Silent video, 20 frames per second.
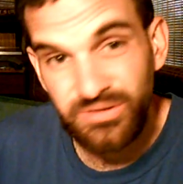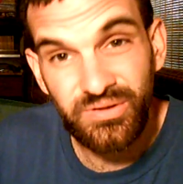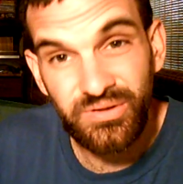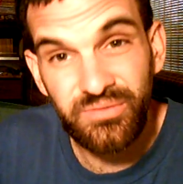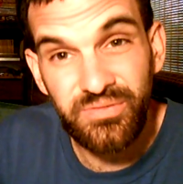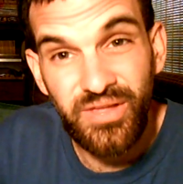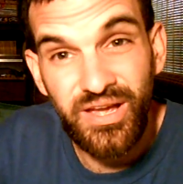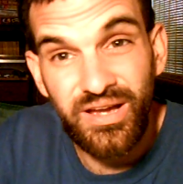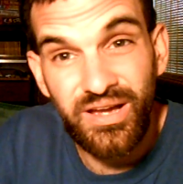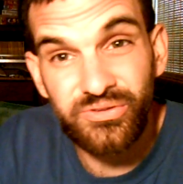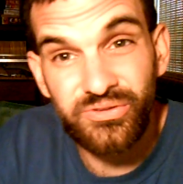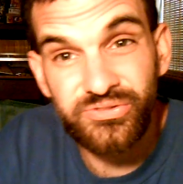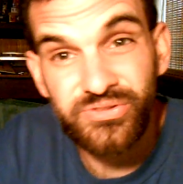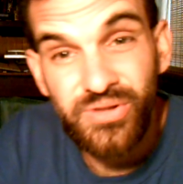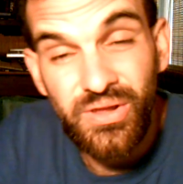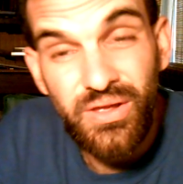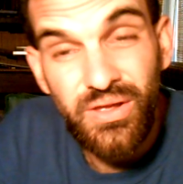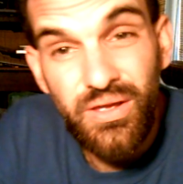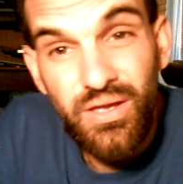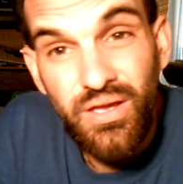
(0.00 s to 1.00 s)
the woman
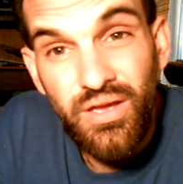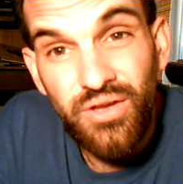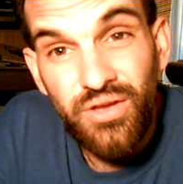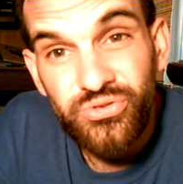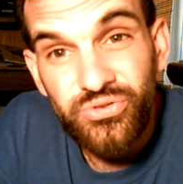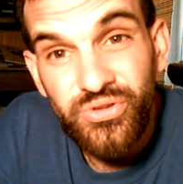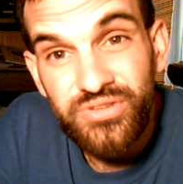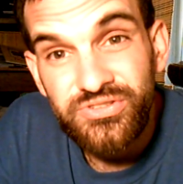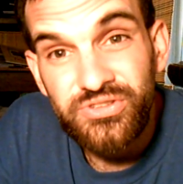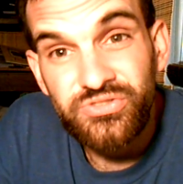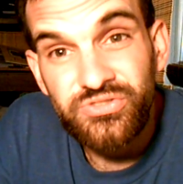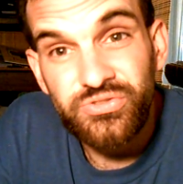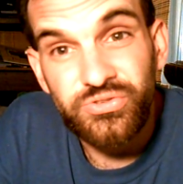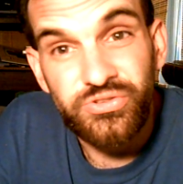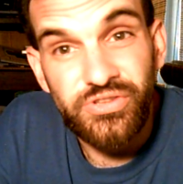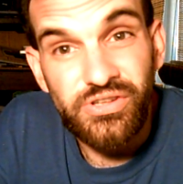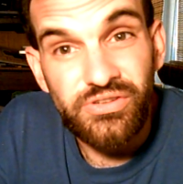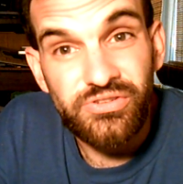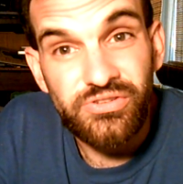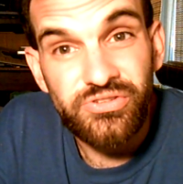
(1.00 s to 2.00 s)
of the house.
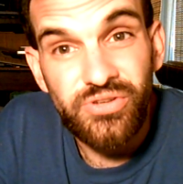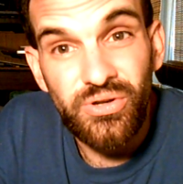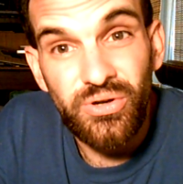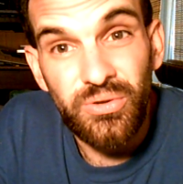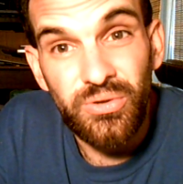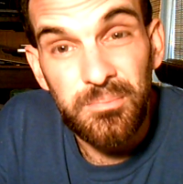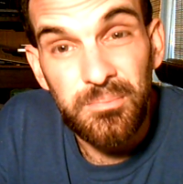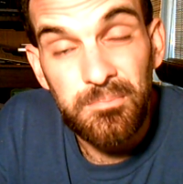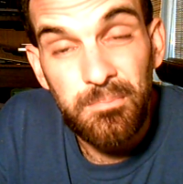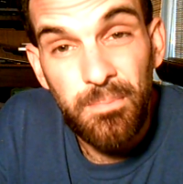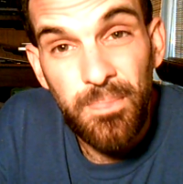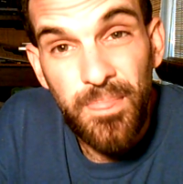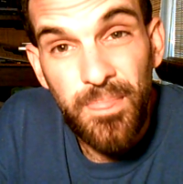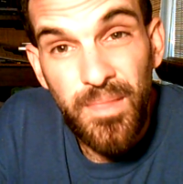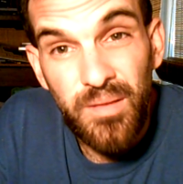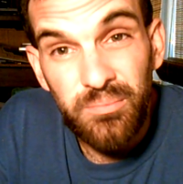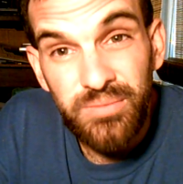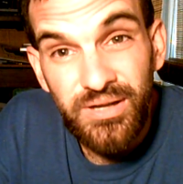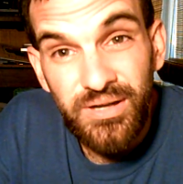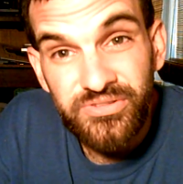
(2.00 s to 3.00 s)
So that's interesting.
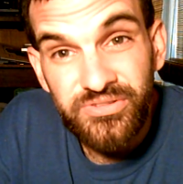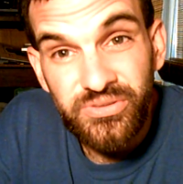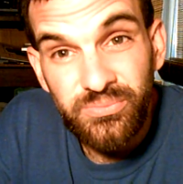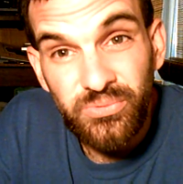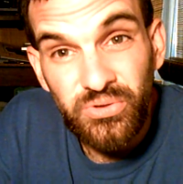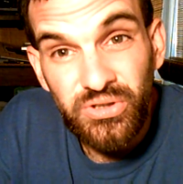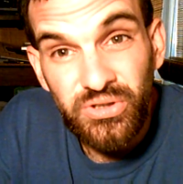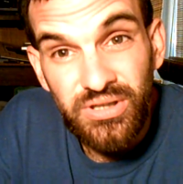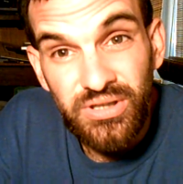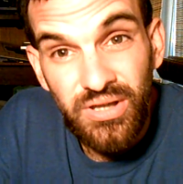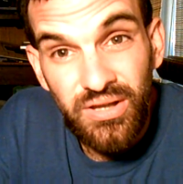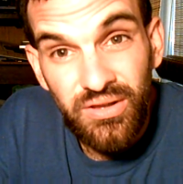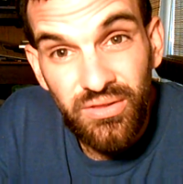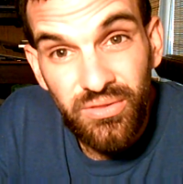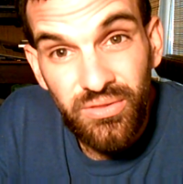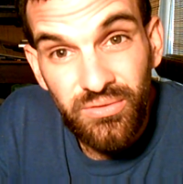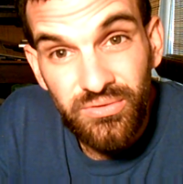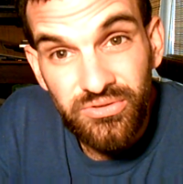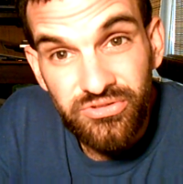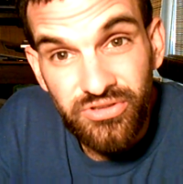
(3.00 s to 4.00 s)
So
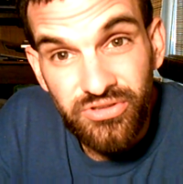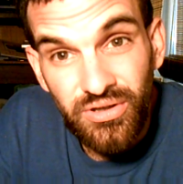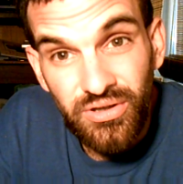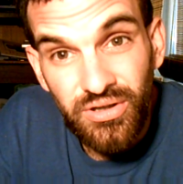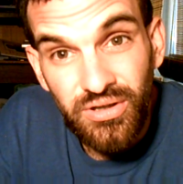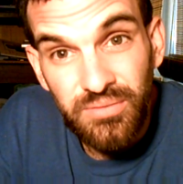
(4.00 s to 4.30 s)
possibly